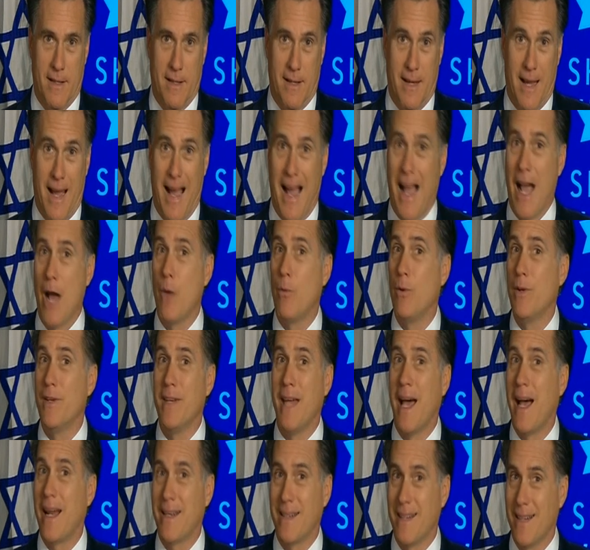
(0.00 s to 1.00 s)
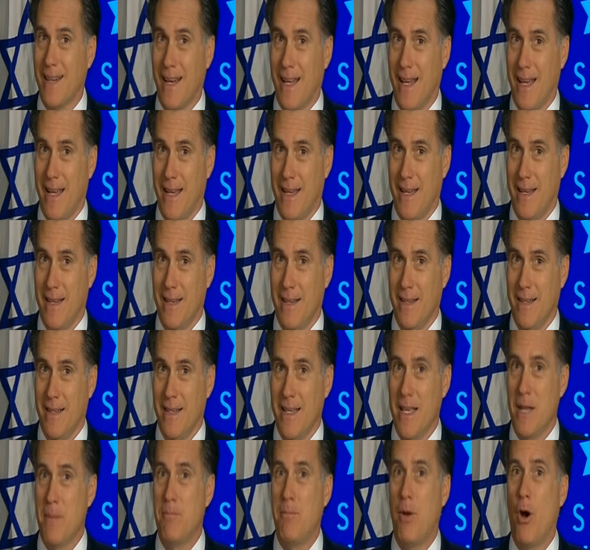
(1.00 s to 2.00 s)
I will not delay
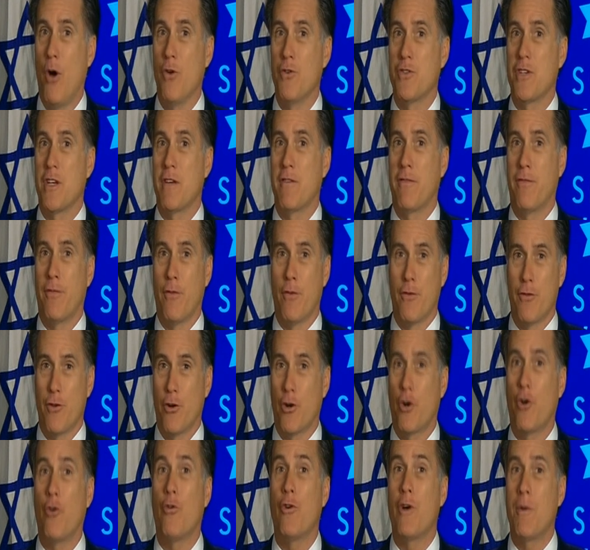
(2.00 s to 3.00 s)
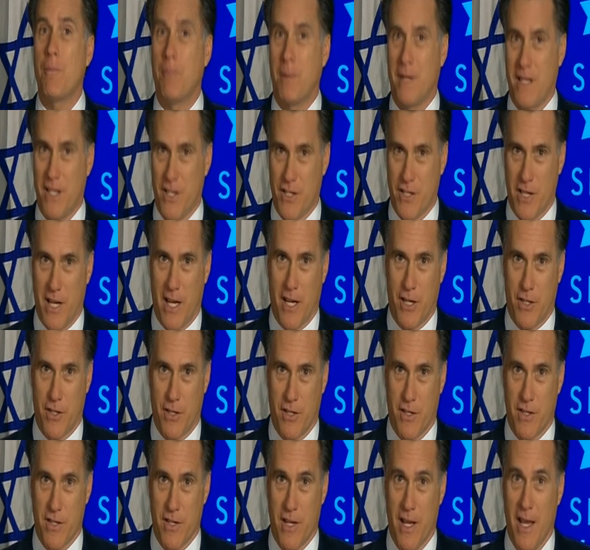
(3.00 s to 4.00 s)
imposing further crippling
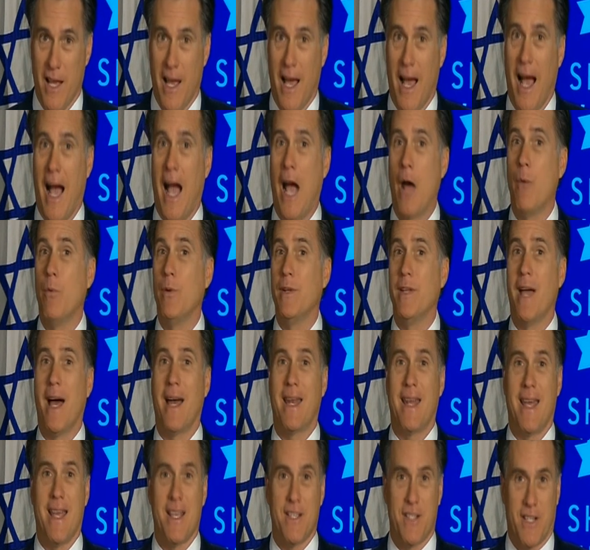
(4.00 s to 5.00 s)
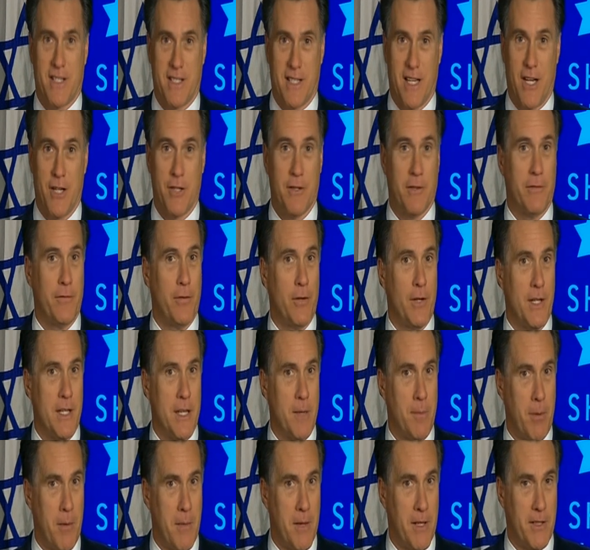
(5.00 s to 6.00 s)
sanctions. I will not hesitate to fully
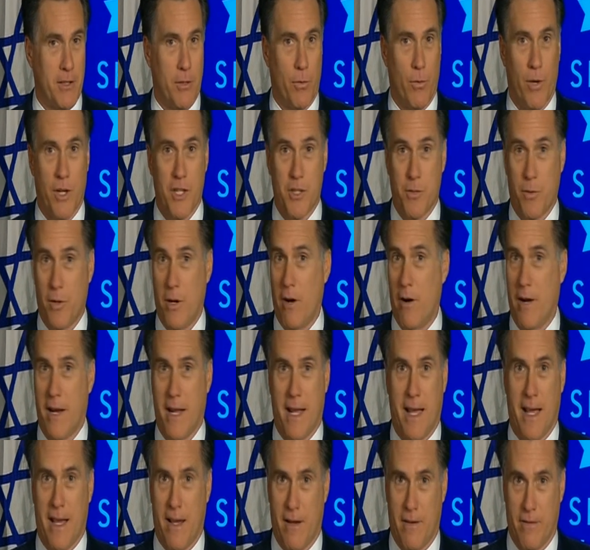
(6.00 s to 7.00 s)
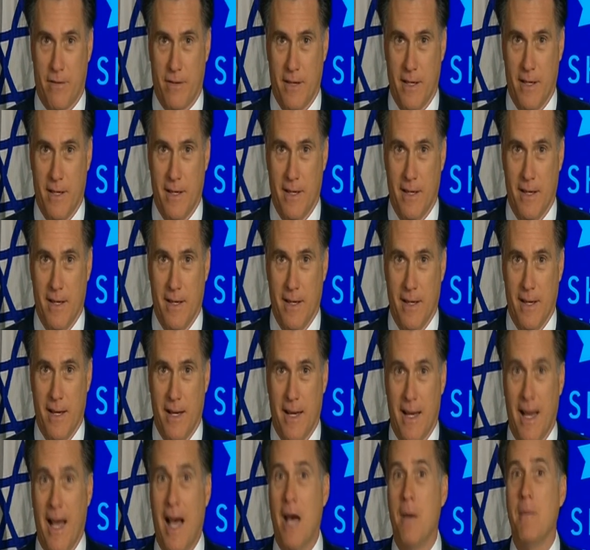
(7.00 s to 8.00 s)
implement the ones we already have.
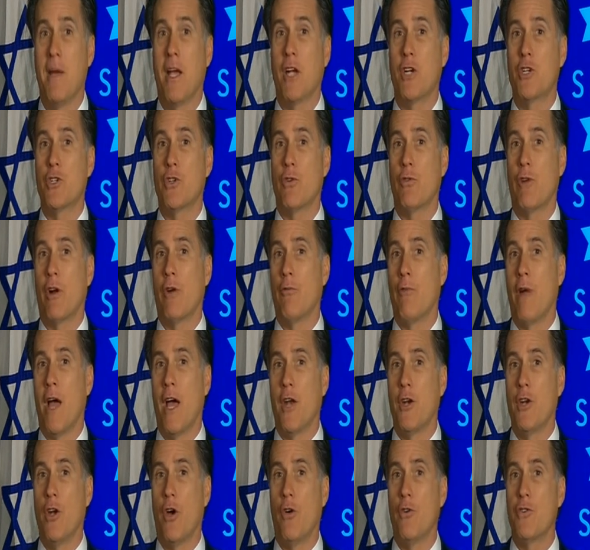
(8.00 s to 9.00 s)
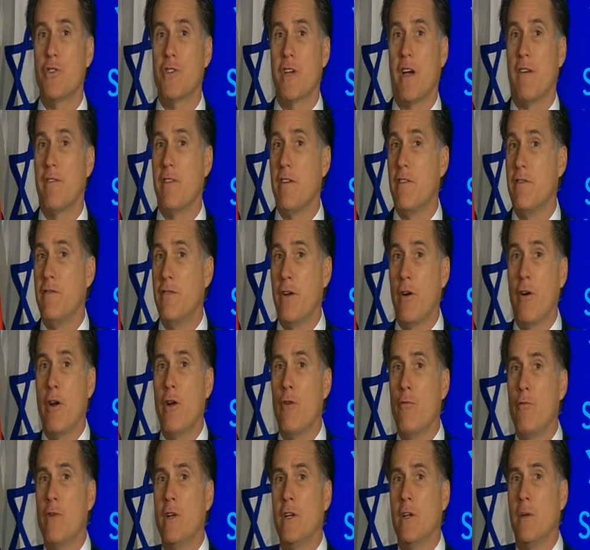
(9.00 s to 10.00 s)
I'll make sure Iran knows of the very
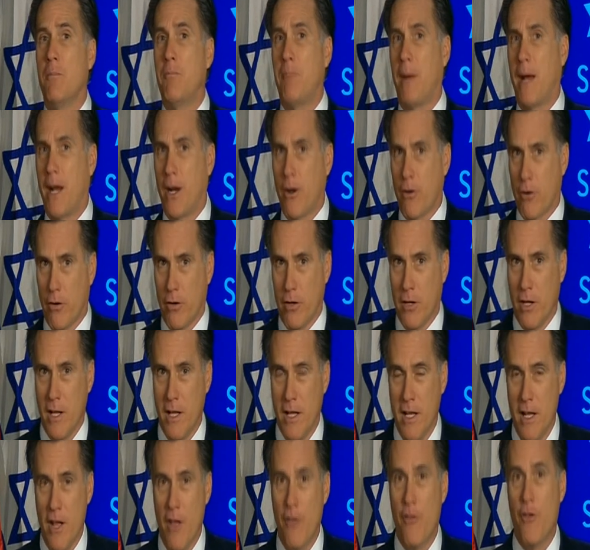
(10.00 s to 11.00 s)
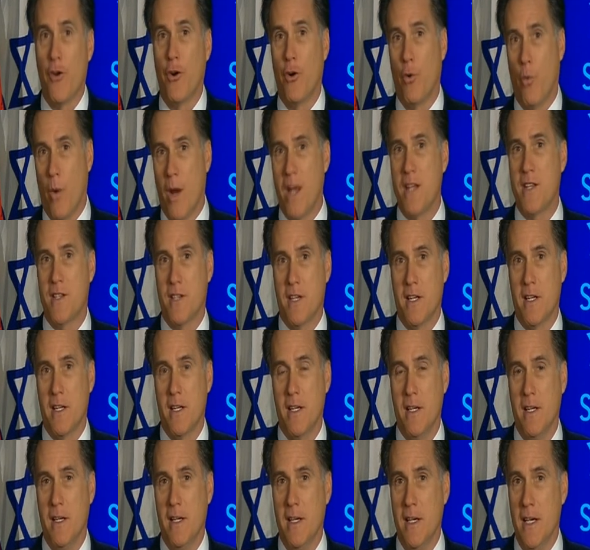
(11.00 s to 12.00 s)
real peril that awaits it
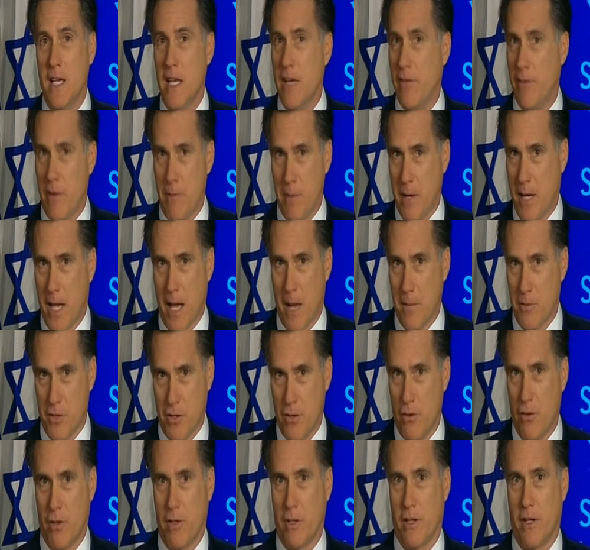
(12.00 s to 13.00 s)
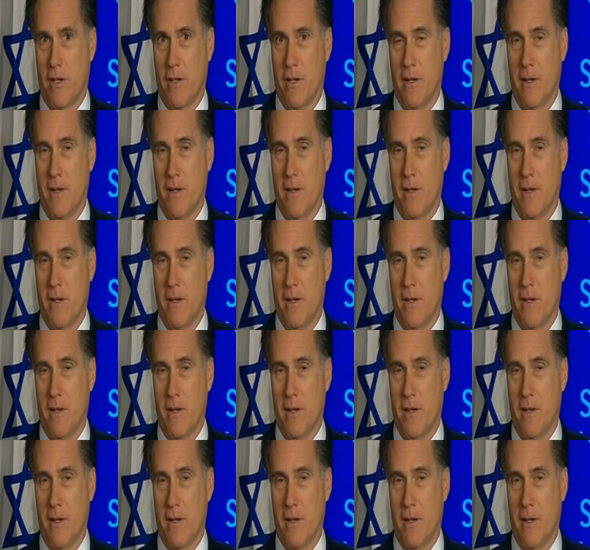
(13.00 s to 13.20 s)
if it becomes nuclear.